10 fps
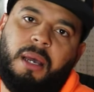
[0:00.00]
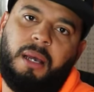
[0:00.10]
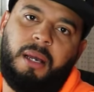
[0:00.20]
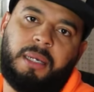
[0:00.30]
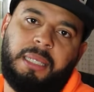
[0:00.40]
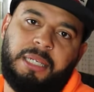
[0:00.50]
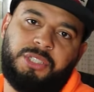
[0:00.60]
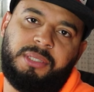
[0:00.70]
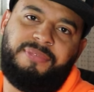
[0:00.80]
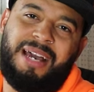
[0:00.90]
uh,
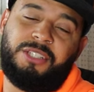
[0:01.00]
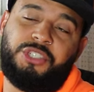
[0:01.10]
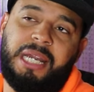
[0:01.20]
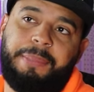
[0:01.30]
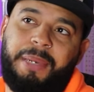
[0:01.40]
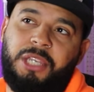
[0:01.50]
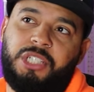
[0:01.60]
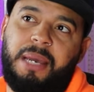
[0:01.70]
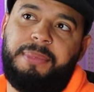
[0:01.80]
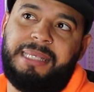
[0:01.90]
collection, the Fast Johnnie paint
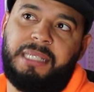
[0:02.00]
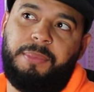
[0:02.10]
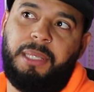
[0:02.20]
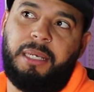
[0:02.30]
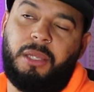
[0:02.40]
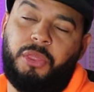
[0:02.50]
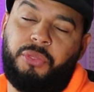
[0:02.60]
job, that's gonna be like a